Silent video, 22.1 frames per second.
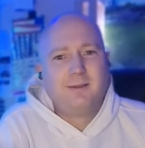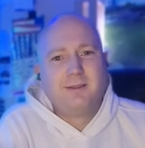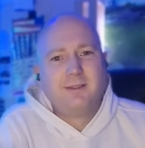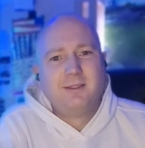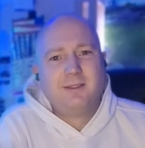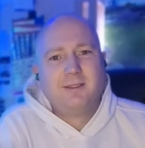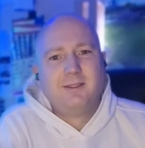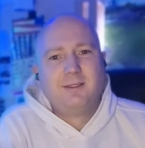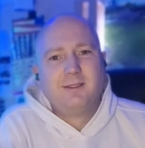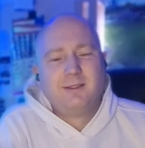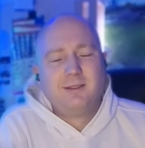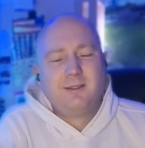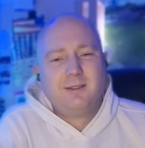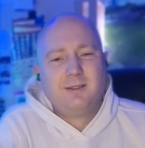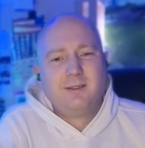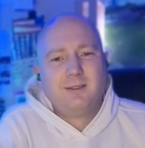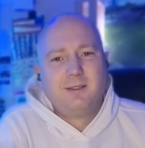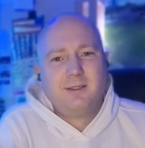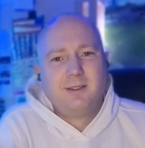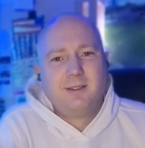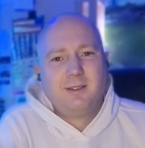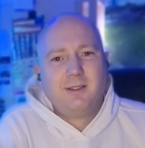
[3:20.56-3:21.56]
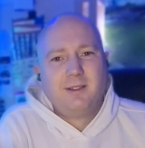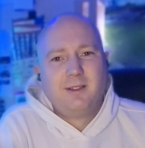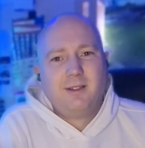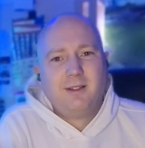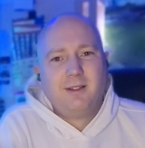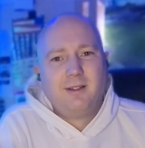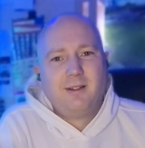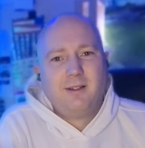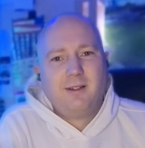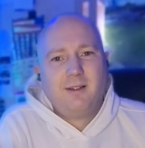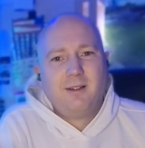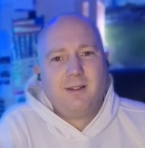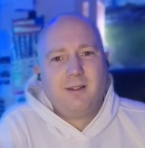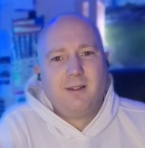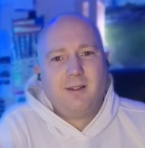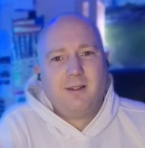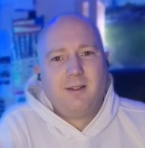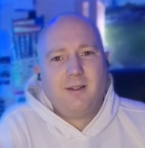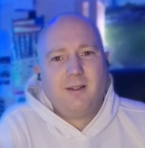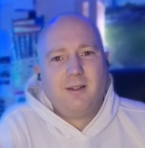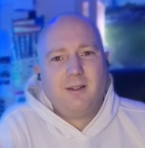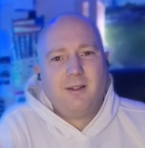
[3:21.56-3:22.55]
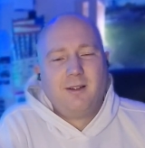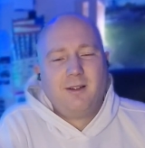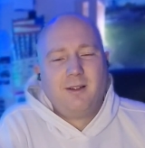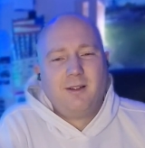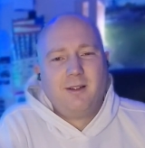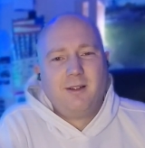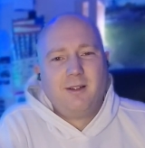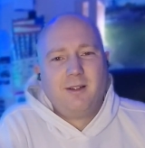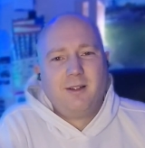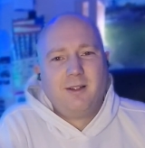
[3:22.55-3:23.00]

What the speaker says: [no speech]